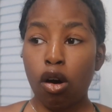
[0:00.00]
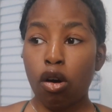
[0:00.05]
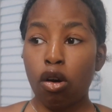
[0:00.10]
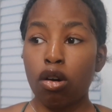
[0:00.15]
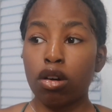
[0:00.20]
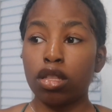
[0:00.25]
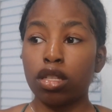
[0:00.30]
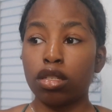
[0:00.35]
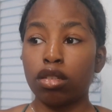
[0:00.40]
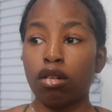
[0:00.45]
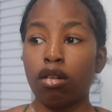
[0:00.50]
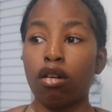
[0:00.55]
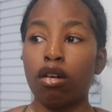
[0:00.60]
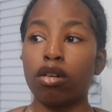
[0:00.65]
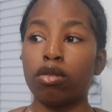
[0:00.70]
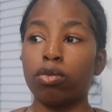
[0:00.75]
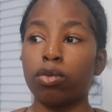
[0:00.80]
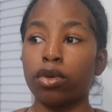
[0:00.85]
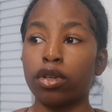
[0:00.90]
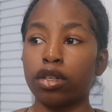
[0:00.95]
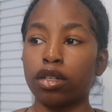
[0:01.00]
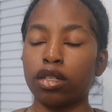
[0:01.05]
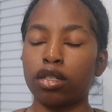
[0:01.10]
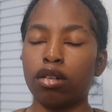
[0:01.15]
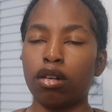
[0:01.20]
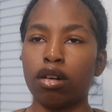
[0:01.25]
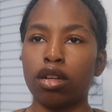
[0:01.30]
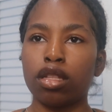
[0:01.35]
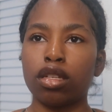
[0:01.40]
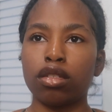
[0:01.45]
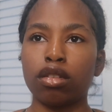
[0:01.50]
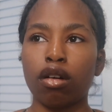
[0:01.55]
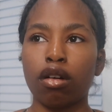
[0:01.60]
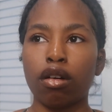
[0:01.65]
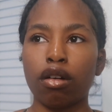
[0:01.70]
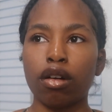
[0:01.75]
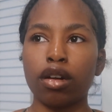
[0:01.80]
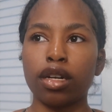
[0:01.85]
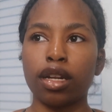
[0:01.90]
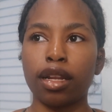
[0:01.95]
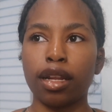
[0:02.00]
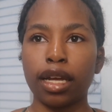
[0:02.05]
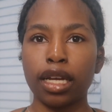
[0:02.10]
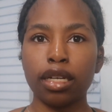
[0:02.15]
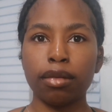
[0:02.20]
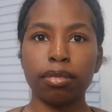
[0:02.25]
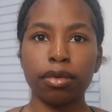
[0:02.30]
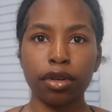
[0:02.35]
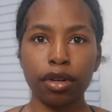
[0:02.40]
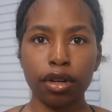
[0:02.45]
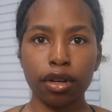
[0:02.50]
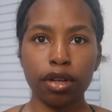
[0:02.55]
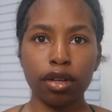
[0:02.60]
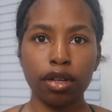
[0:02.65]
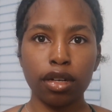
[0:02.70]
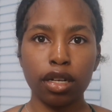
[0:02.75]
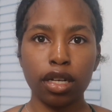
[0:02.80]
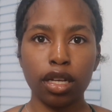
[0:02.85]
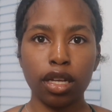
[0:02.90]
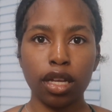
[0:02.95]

all this hard work and all this hard labor